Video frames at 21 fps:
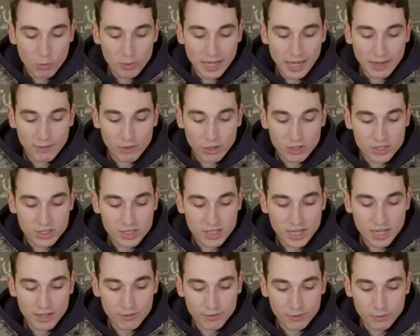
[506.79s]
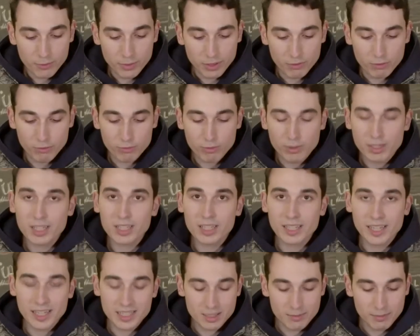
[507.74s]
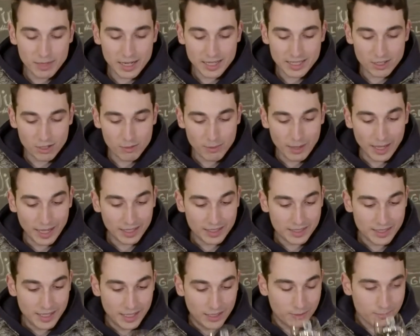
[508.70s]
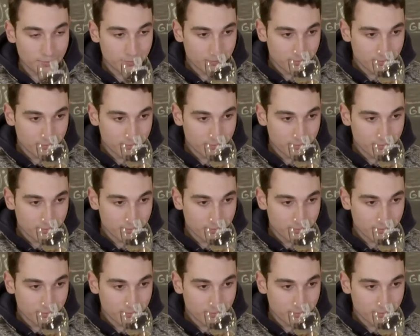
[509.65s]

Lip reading: we have our sniff, we really get some nice aromatics there.